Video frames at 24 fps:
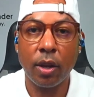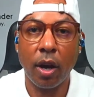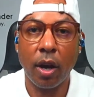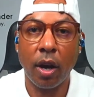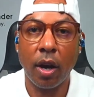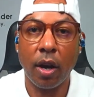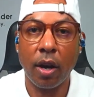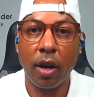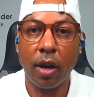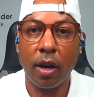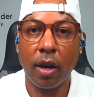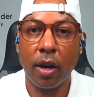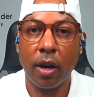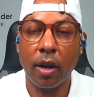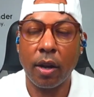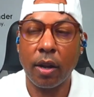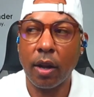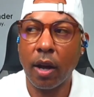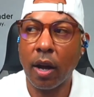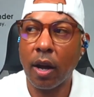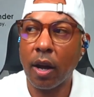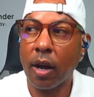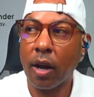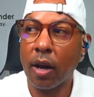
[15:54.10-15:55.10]

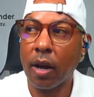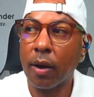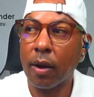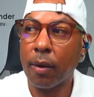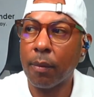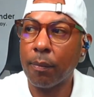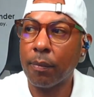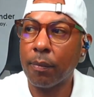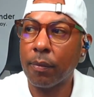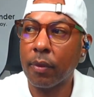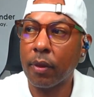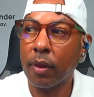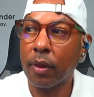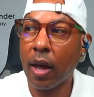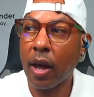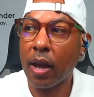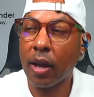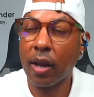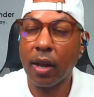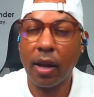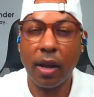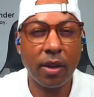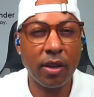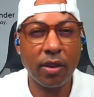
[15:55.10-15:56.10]

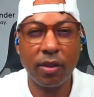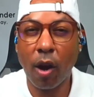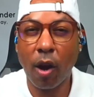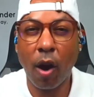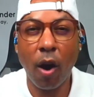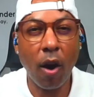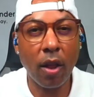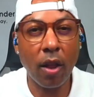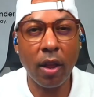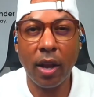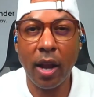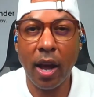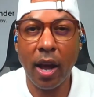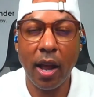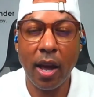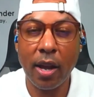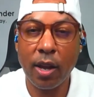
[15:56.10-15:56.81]
like just all of that.